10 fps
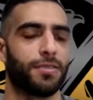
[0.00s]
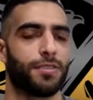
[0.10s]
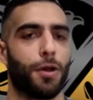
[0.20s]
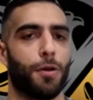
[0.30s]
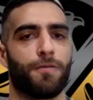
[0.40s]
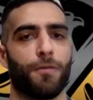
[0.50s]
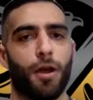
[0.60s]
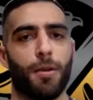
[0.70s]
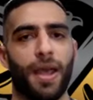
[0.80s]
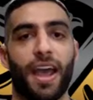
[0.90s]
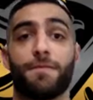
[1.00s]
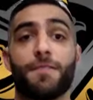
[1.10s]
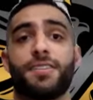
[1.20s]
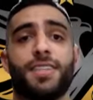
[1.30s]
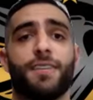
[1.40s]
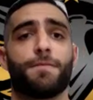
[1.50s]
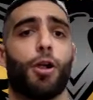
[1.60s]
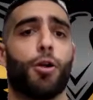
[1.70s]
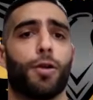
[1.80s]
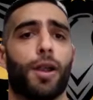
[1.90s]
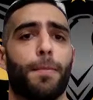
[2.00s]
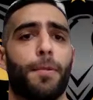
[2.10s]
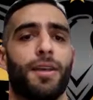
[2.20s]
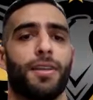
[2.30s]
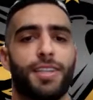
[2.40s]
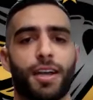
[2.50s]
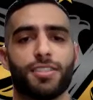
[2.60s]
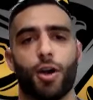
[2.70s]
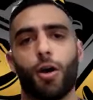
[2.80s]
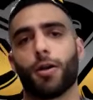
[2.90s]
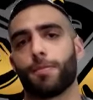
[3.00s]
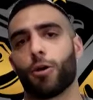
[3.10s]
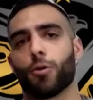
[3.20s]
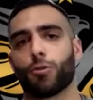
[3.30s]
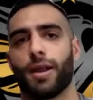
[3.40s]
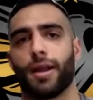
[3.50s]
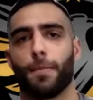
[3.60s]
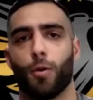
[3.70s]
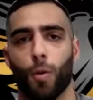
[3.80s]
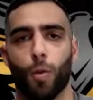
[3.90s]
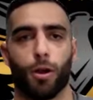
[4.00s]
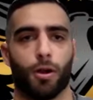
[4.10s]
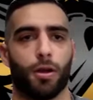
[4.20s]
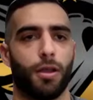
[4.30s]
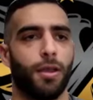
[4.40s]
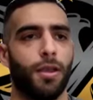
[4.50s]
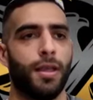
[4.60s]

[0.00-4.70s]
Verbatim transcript: So, from efficacy of program, does our program work?